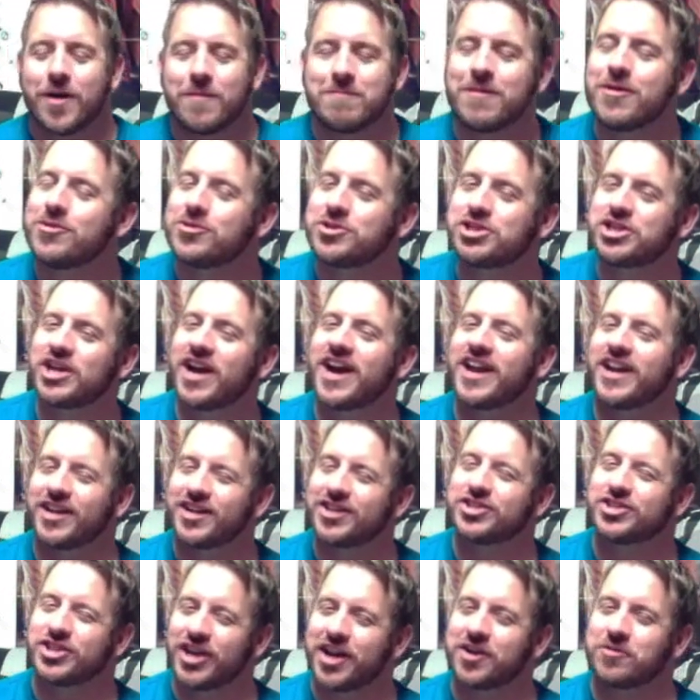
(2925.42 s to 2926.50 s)
Moonshine
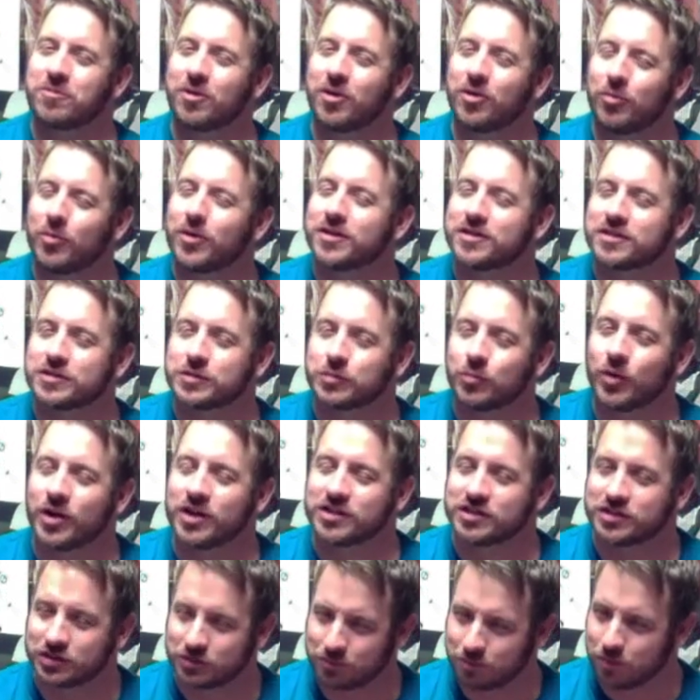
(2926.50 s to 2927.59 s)
in general
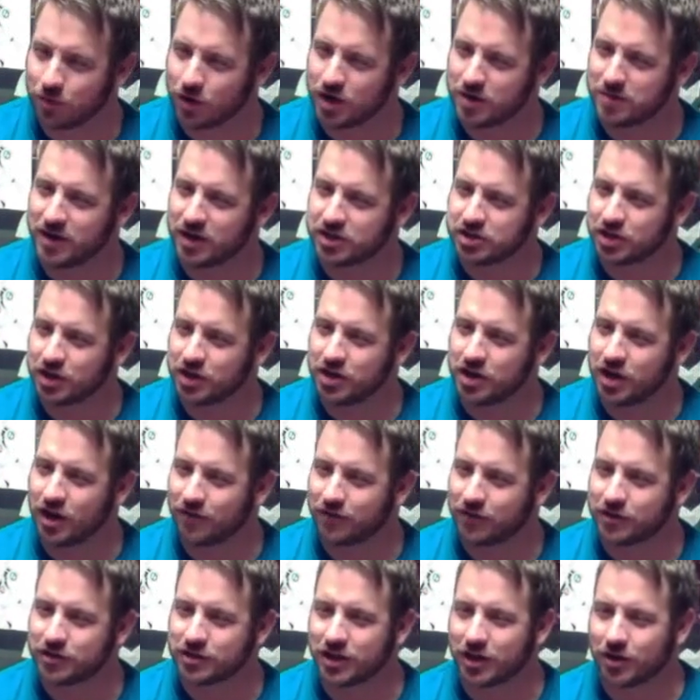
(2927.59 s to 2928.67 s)
was pretty much
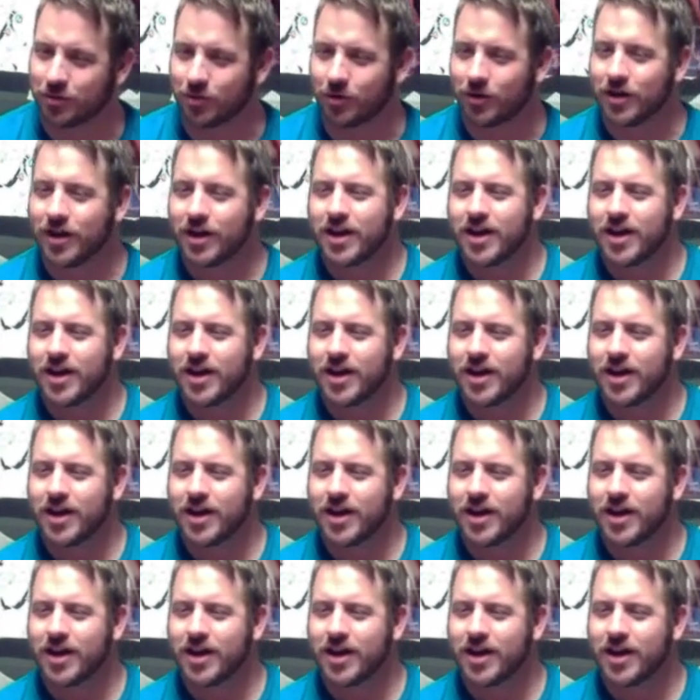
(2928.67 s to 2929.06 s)
enough in general.